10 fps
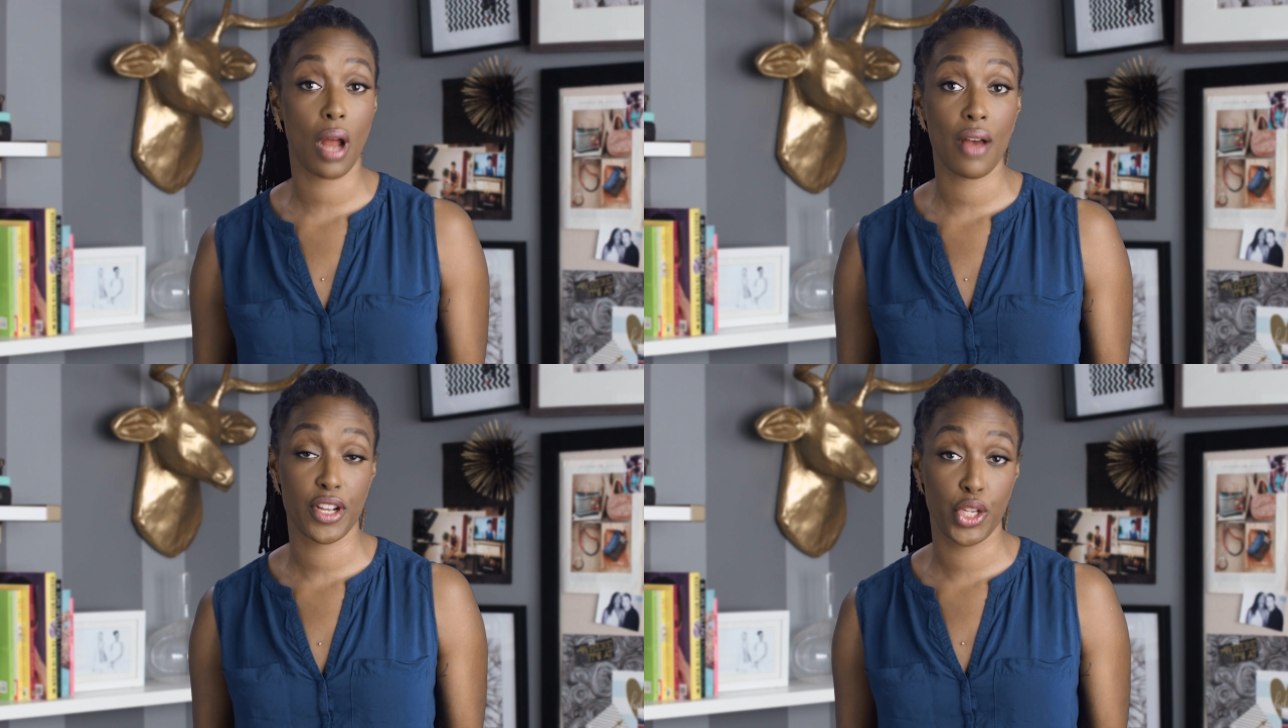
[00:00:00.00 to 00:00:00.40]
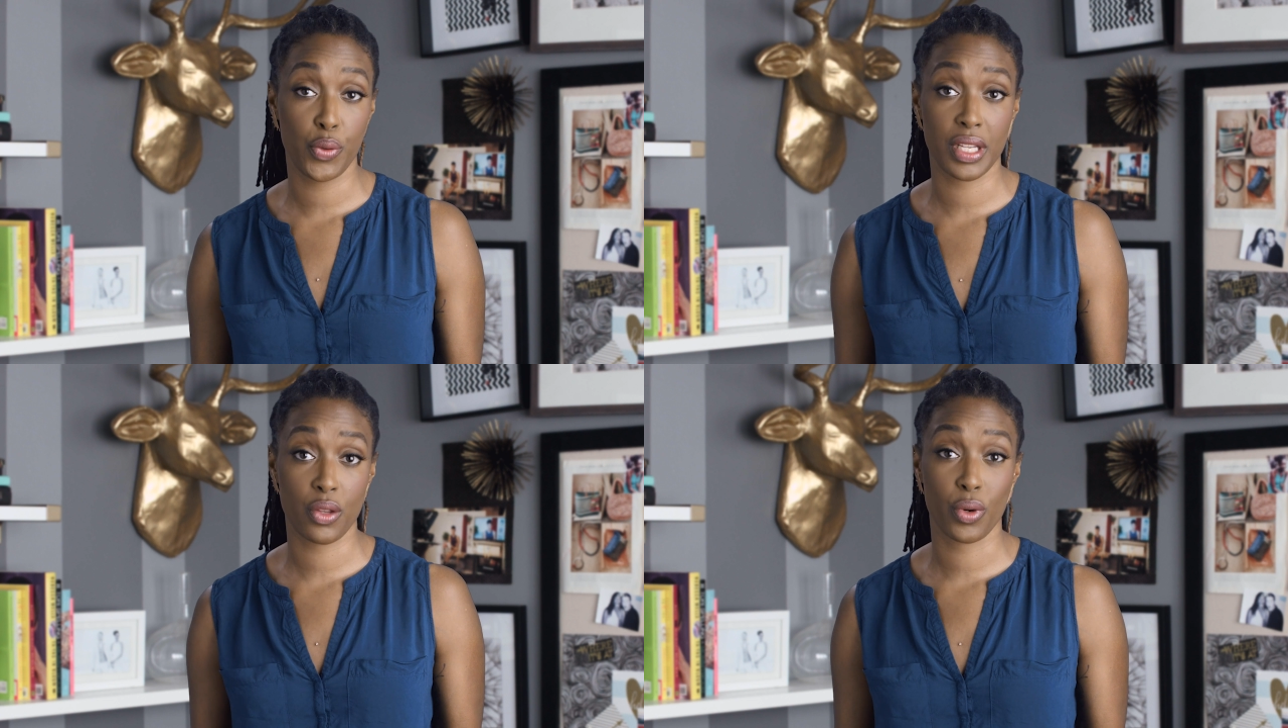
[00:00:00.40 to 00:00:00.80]
off on
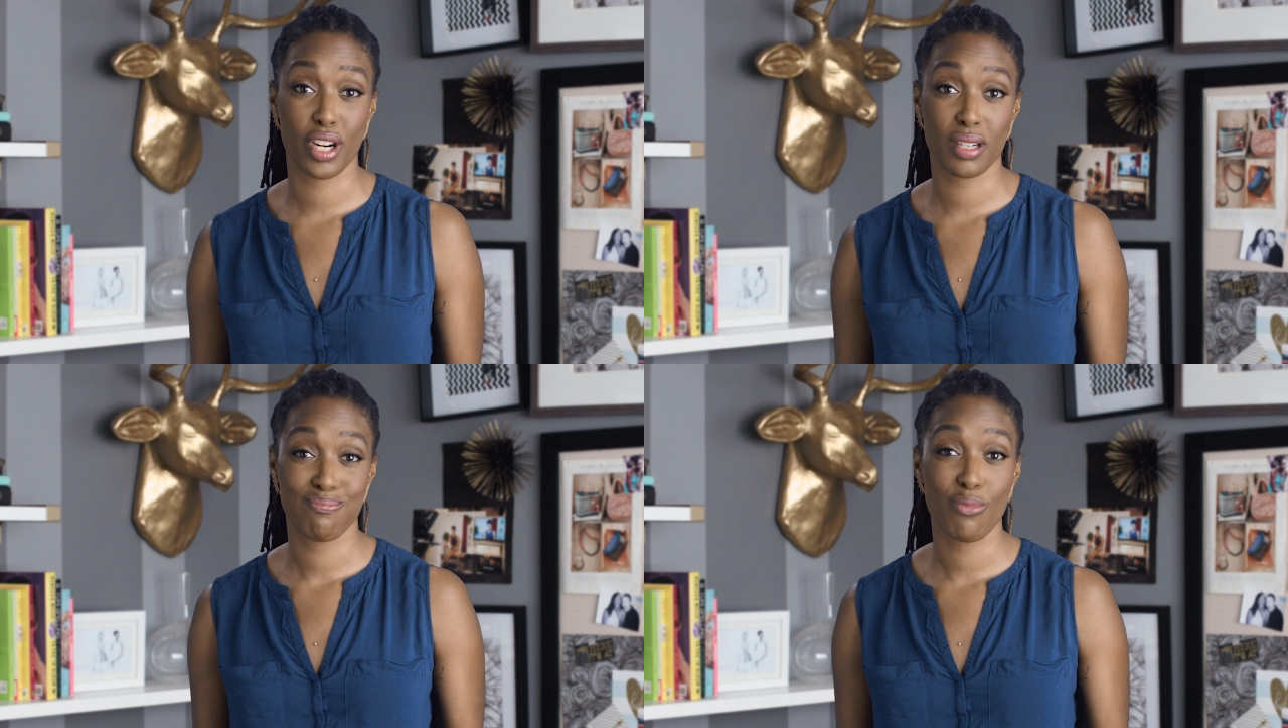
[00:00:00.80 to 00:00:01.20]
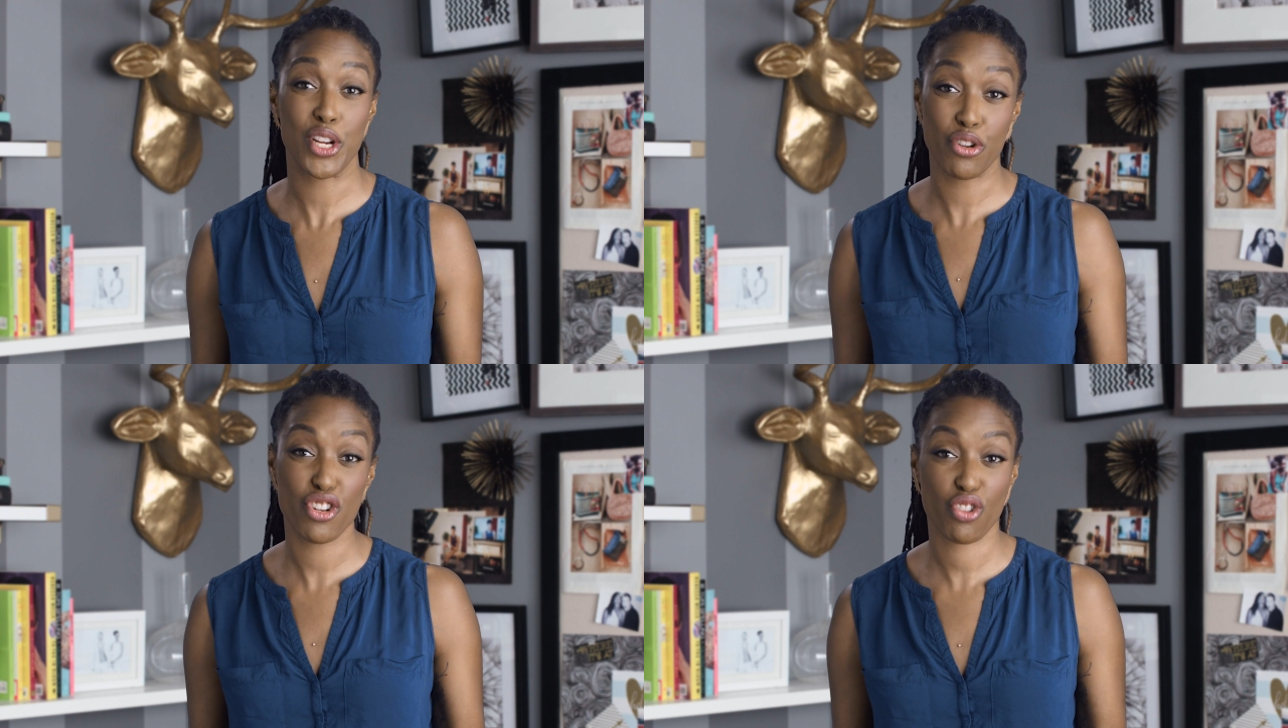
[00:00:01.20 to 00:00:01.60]
using the word,
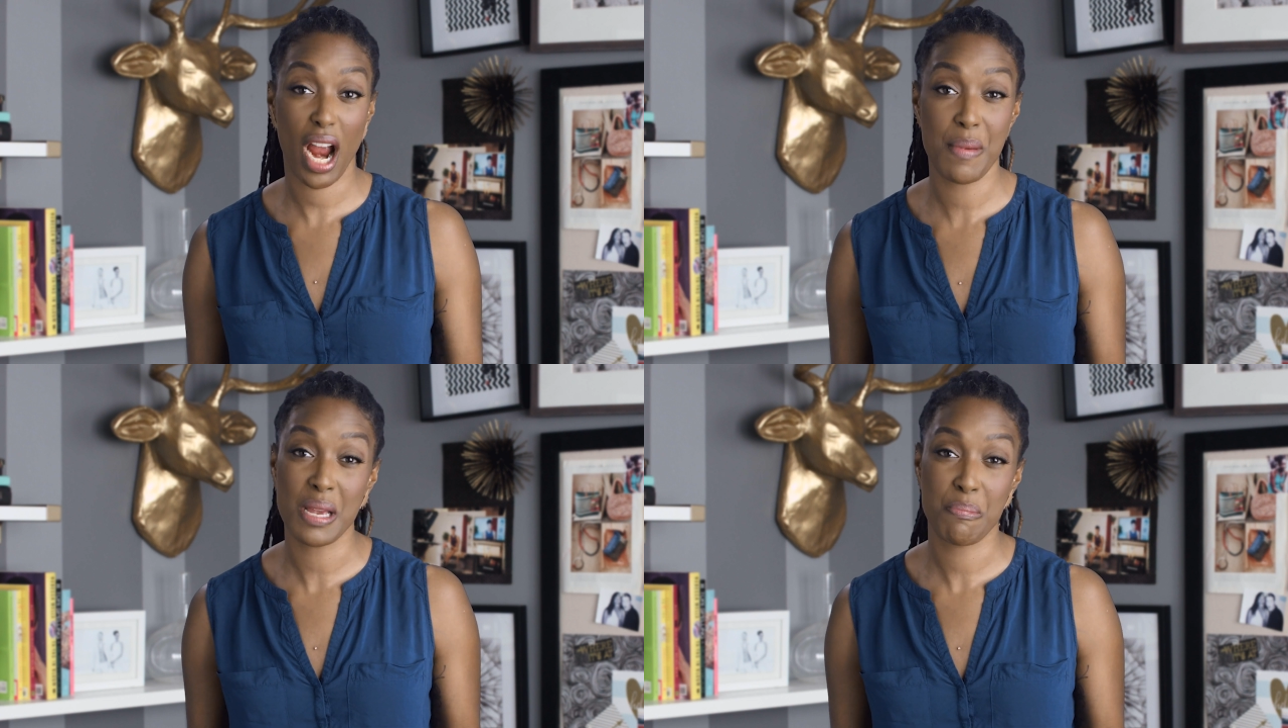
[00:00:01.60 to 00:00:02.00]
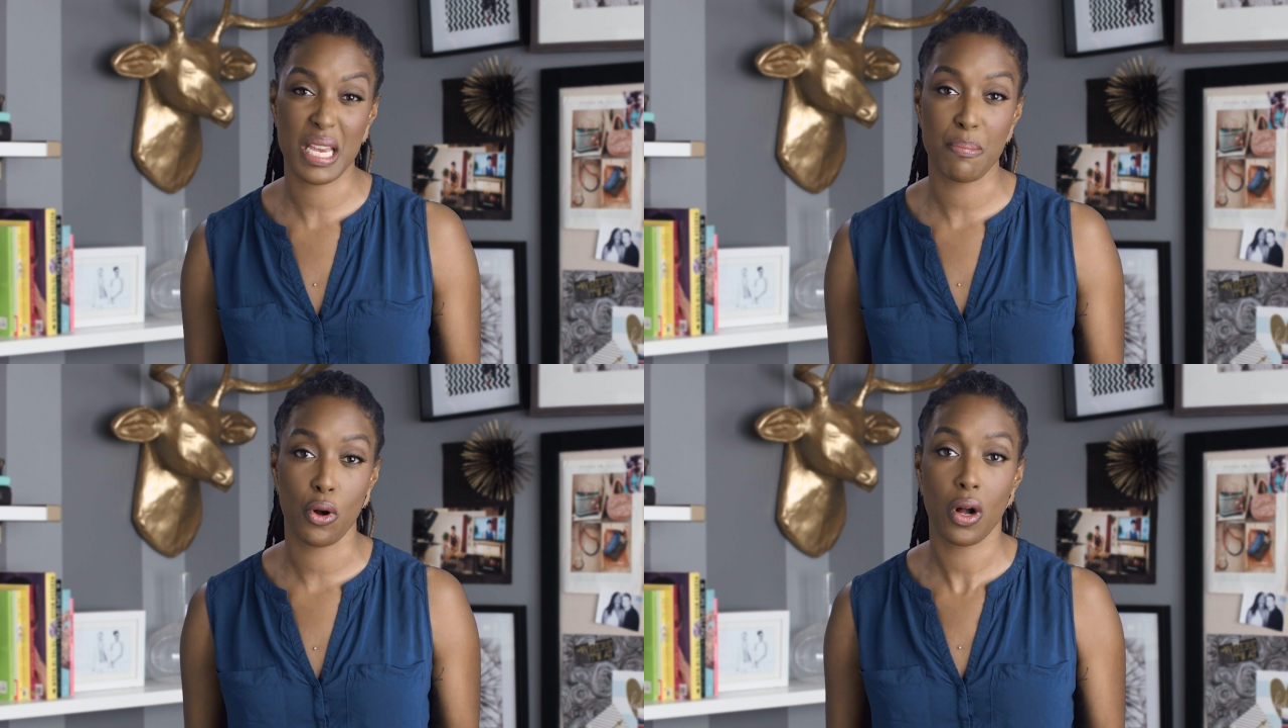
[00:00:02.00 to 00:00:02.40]
when you're describing
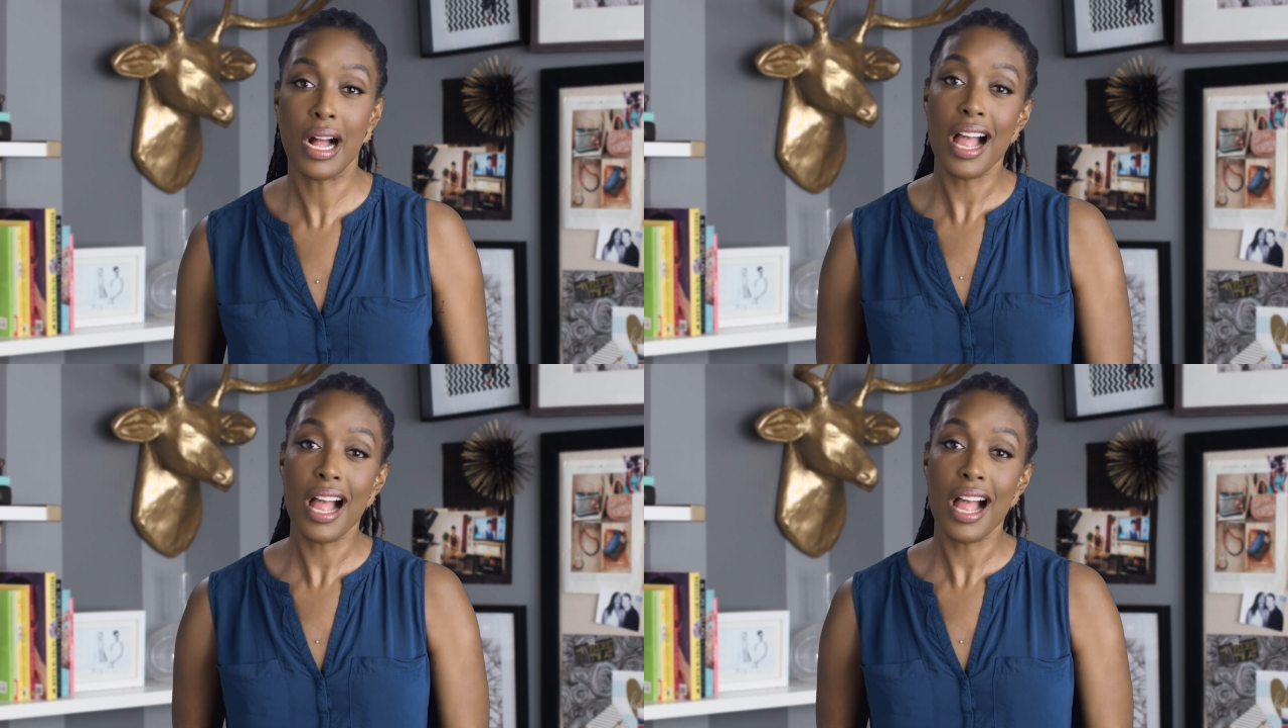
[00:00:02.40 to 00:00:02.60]
people.